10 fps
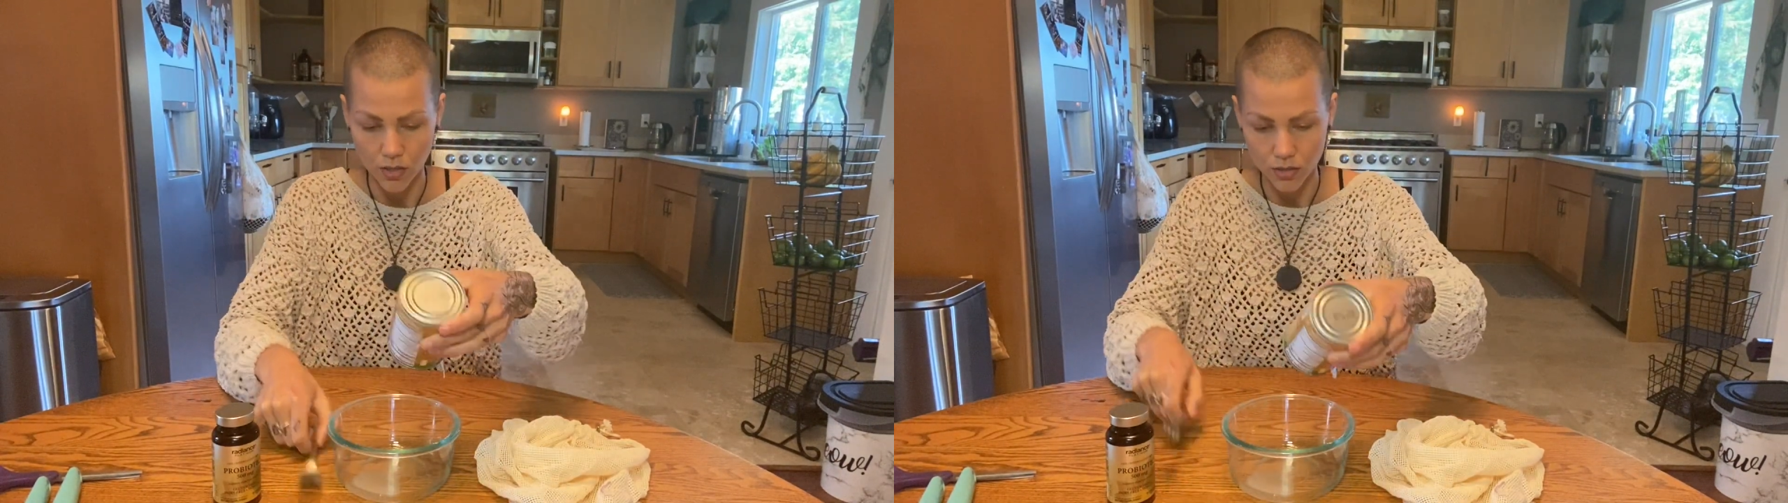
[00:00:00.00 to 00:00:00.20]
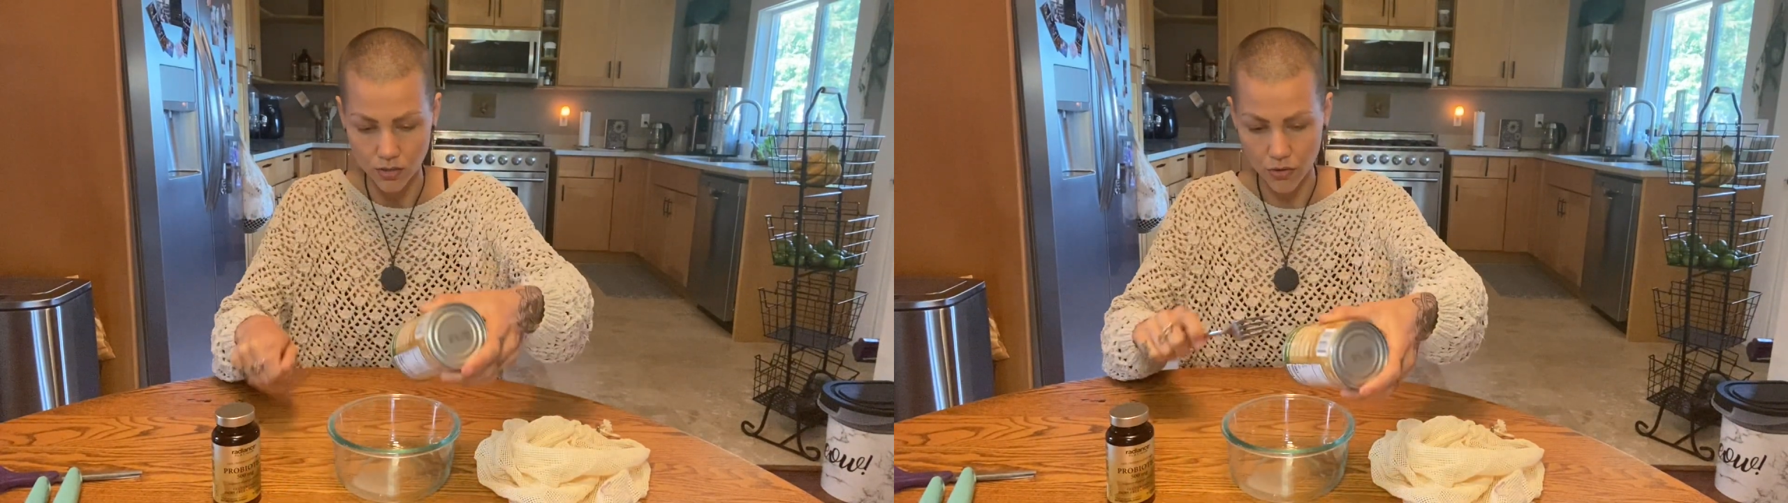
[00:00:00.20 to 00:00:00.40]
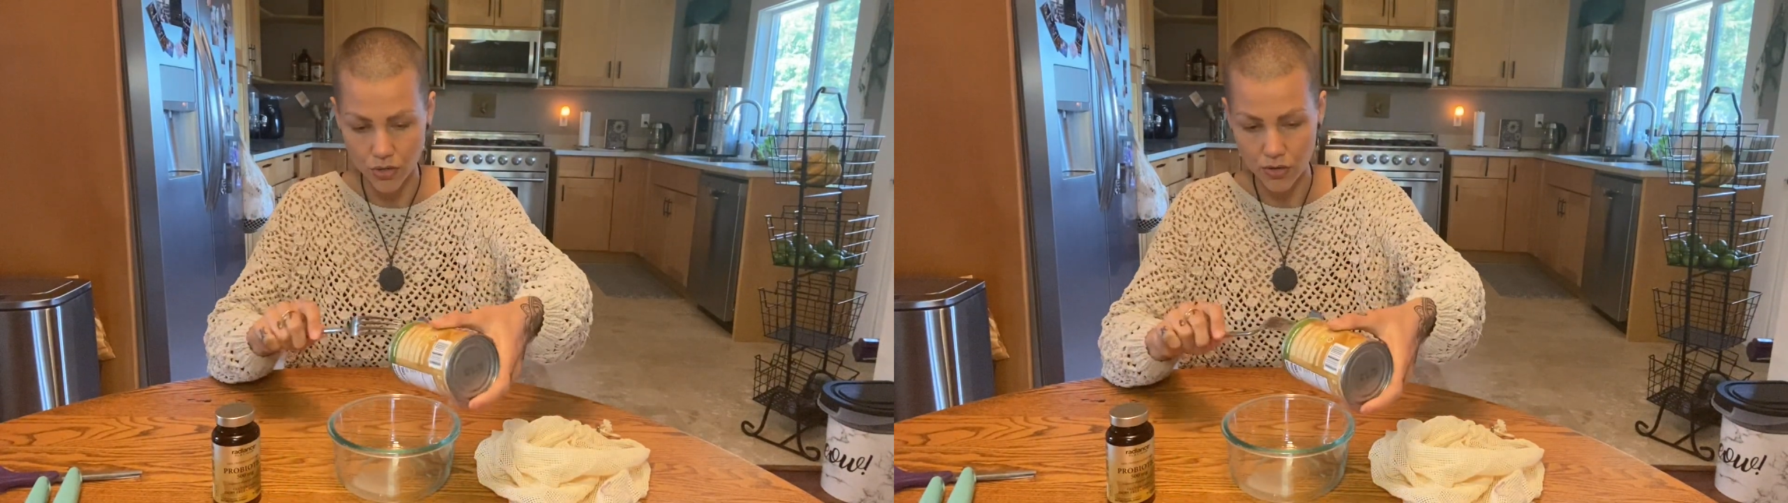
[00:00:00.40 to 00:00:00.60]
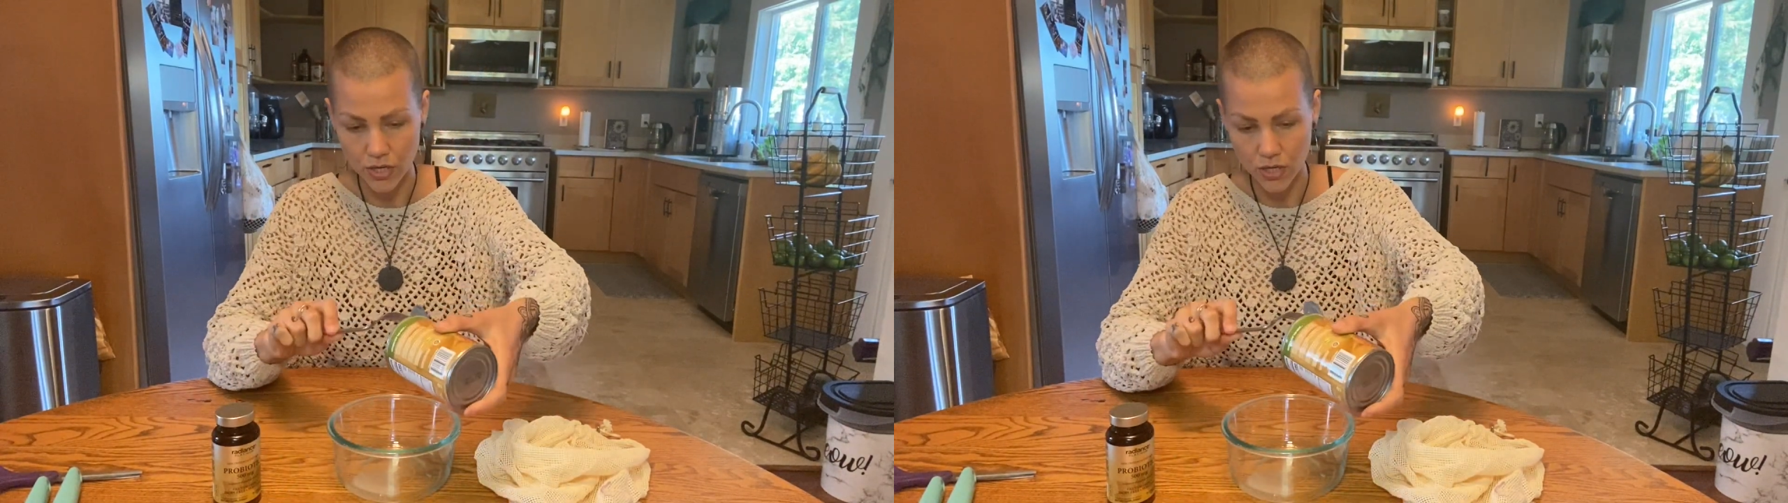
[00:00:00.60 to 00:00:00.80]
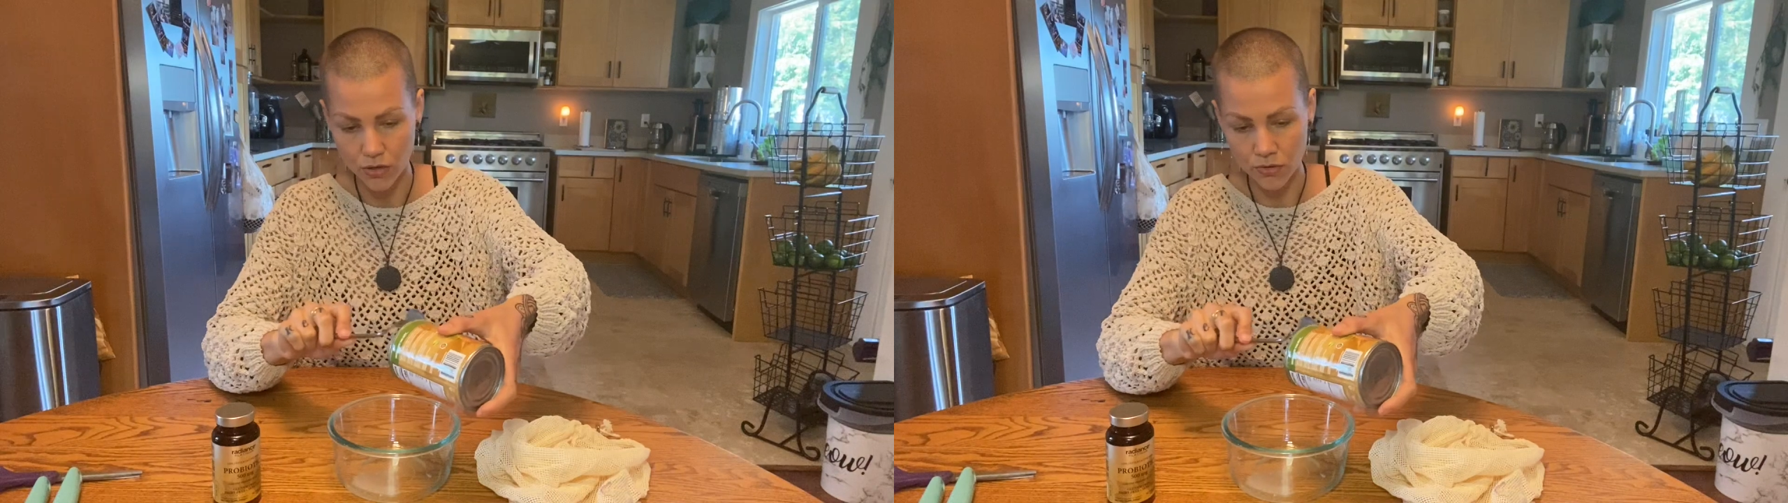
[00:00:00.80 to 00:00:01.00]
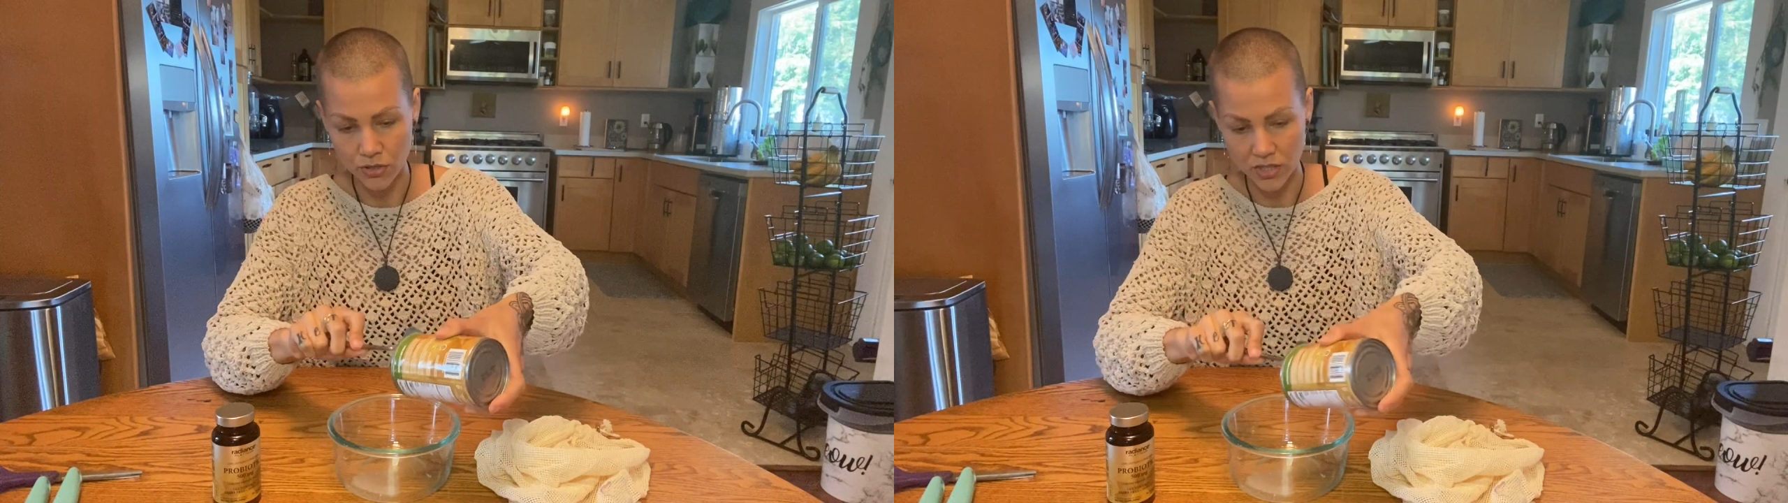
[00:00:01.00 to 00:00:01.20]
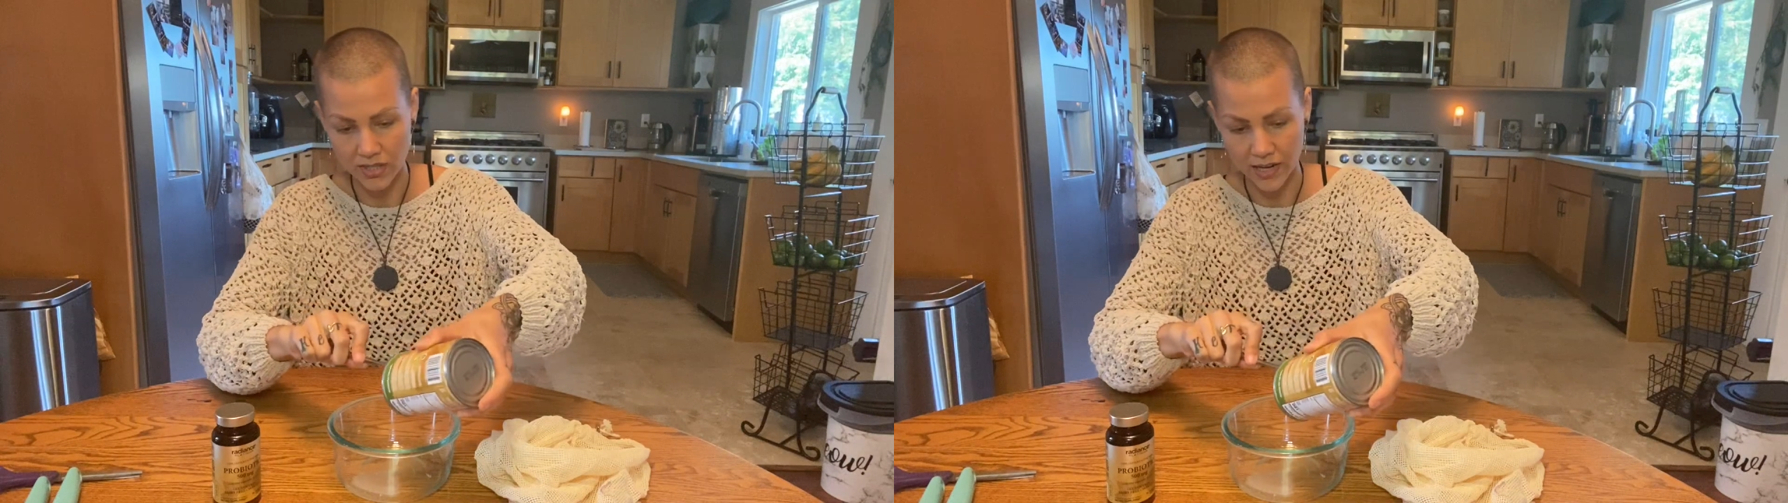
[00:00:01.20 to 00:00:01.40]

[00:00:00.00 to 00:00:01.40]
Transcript: So you can use just